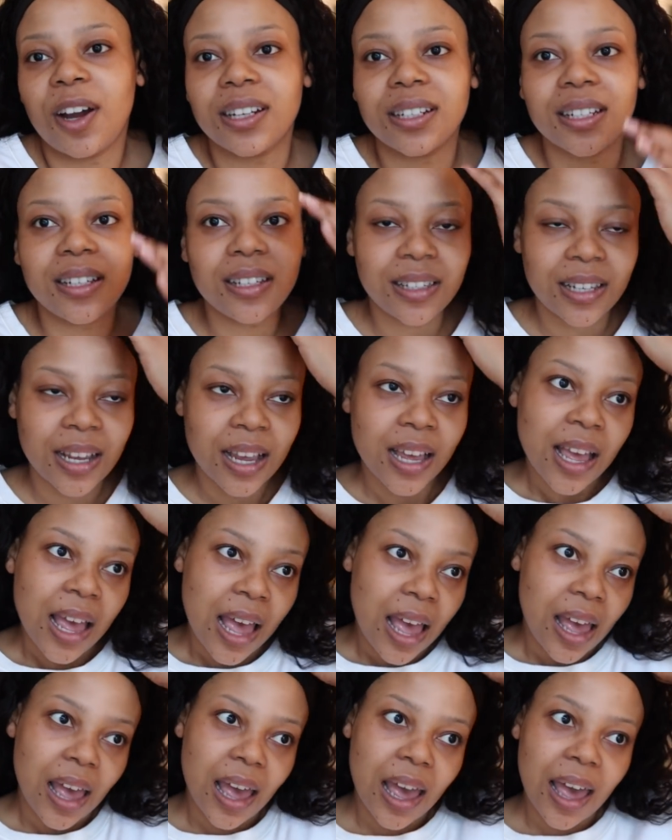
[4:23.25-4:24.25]
honest.
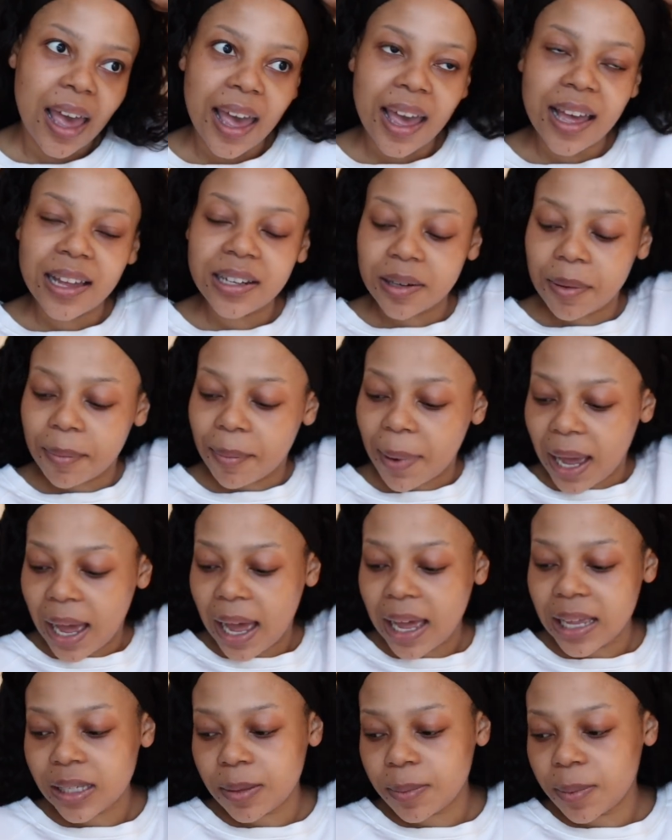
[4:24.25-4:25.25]
And my
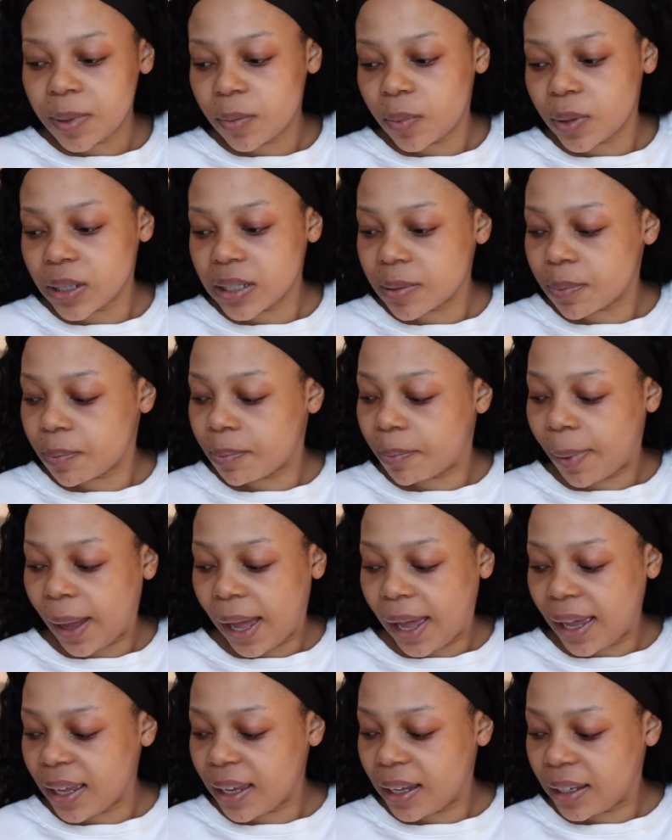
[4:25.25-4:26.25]
husband was
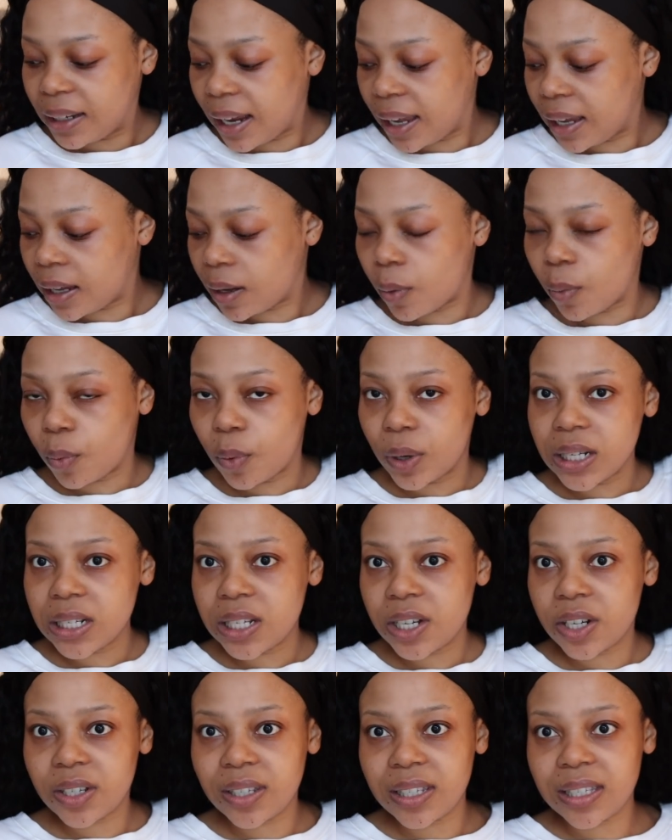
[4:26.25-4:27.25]
buying like
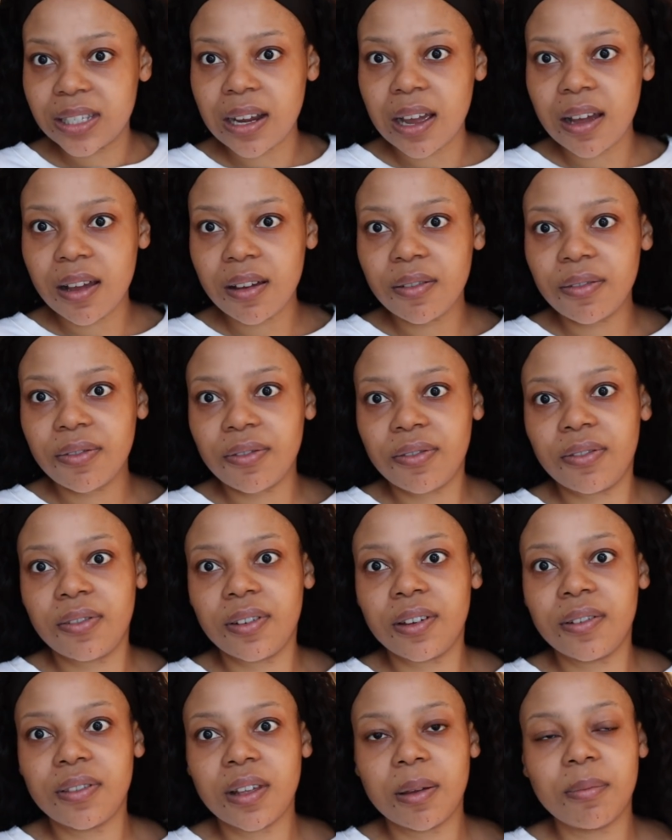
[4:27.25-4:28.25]
winter
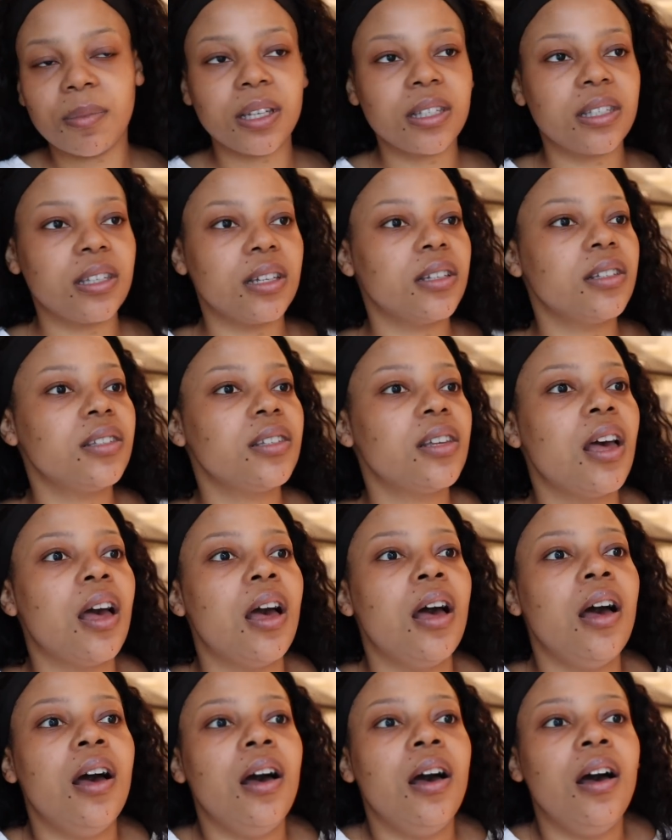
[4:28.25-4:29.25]
stuff, if that makes sense.
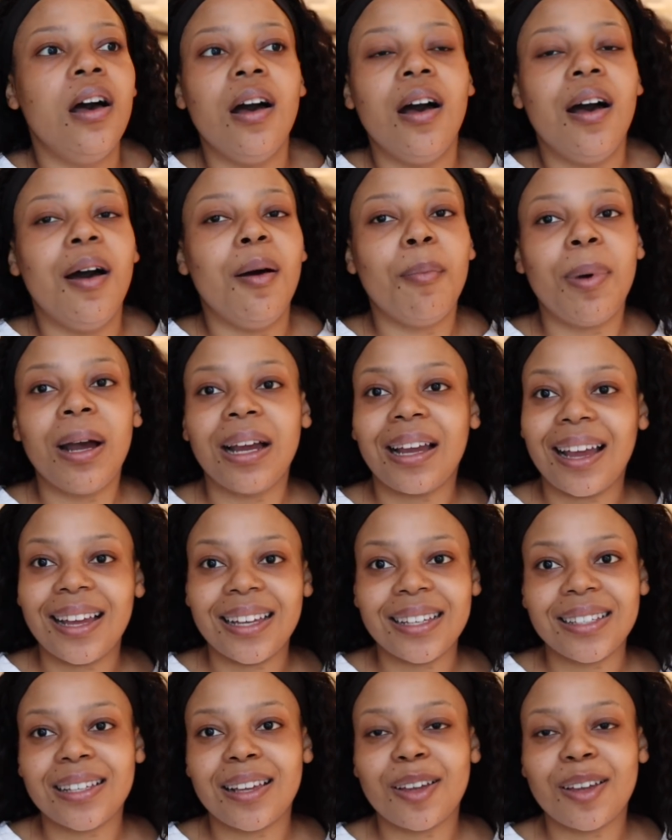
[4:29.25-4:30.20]
But guys,